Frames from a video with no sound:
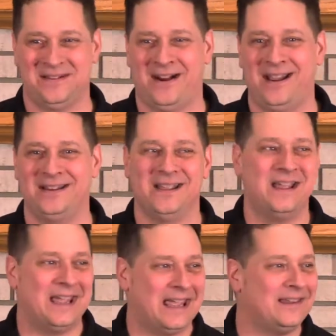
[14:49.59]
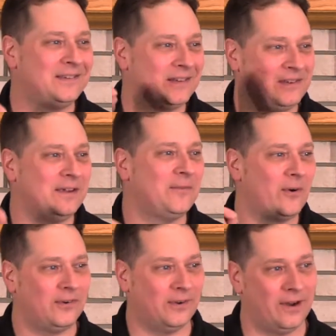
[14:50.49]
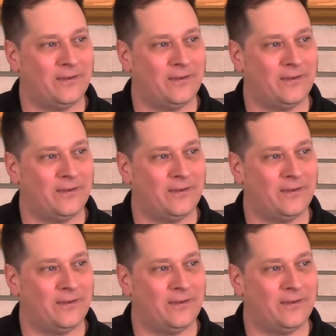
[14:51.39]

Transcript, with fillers: right? He's the chief cornerstone.